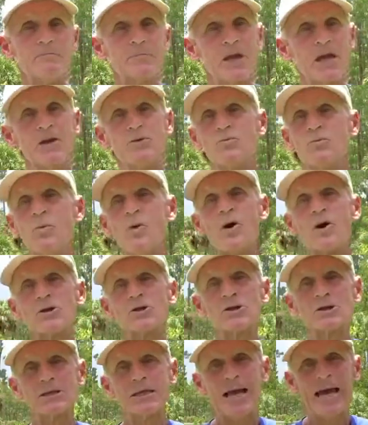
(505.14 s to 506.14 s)
It
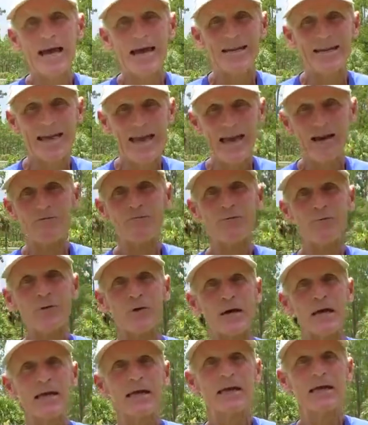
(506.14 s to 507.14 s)
works at
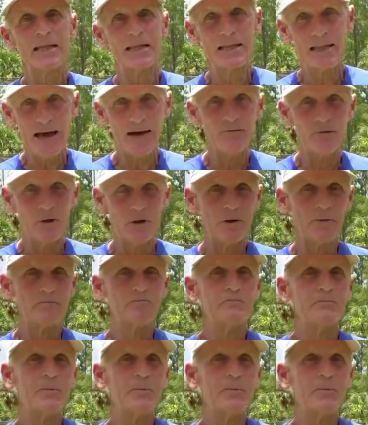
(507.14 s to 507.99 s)
every level.